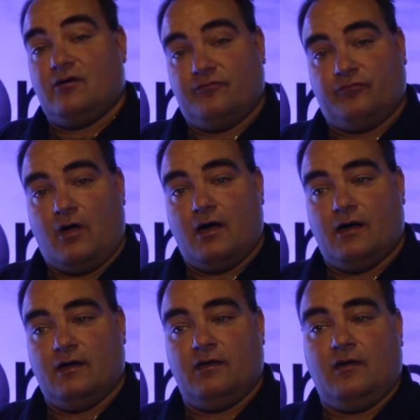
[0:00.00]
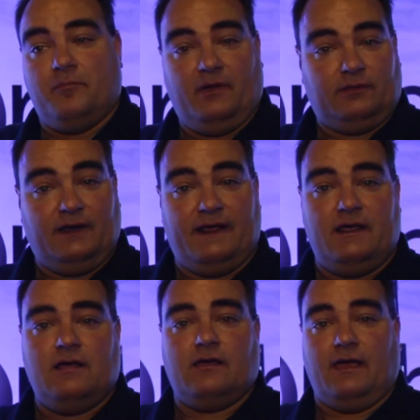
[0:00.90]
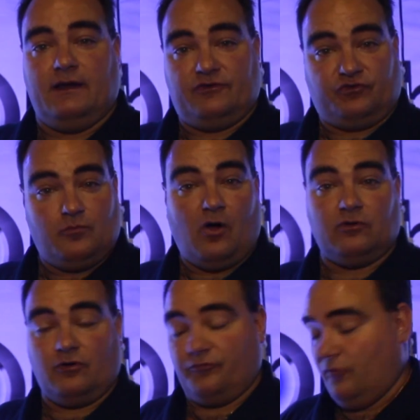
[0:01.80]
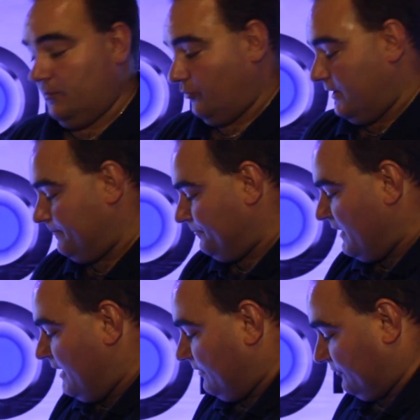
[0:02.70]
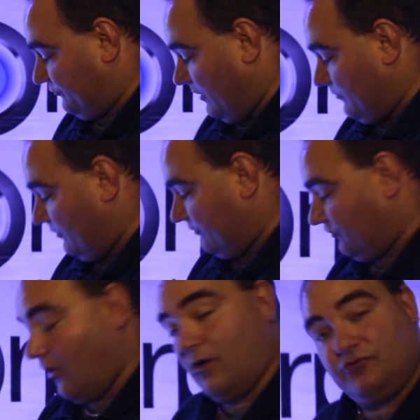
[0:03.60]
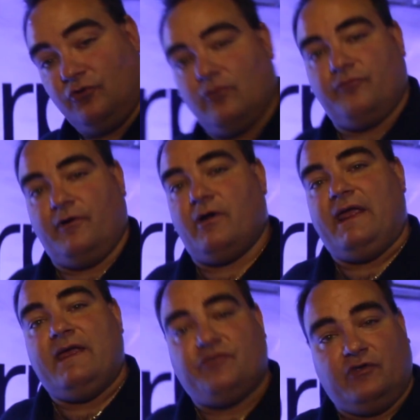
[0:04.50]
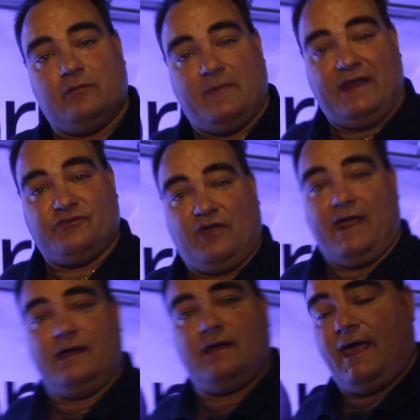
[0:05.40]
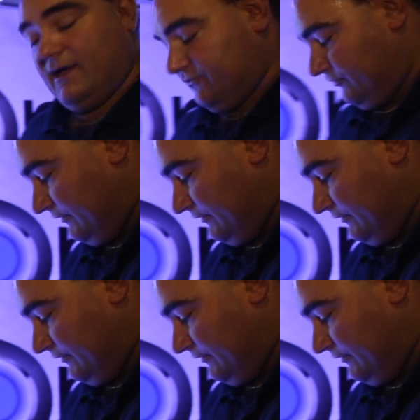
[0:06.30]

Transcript: of ability in a smaller footprint. The skimmer is also very easy to maintain, as